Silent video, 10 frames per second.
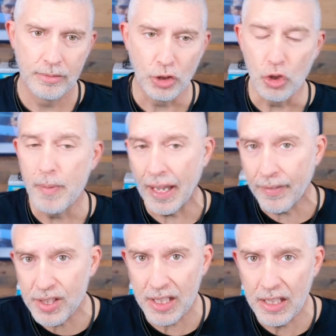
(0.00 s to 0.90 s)
You may
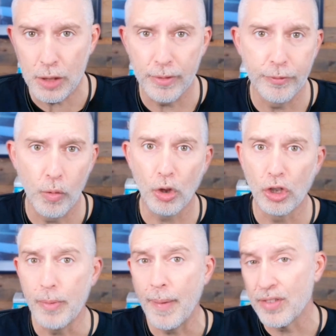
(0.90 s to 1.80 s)
have seen this before.
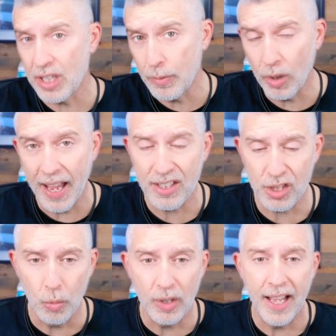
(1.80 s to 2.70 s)
You may have seen
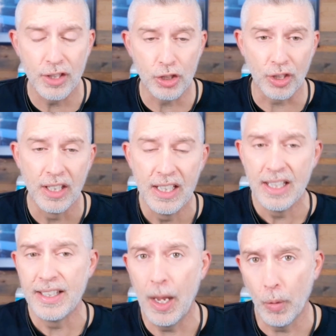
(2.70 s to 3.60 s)
someone at your
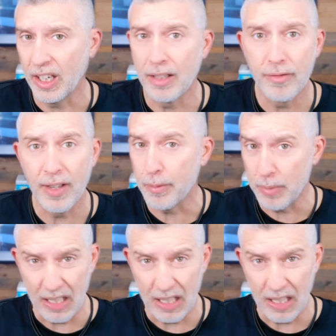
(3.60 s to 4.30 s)
networking event,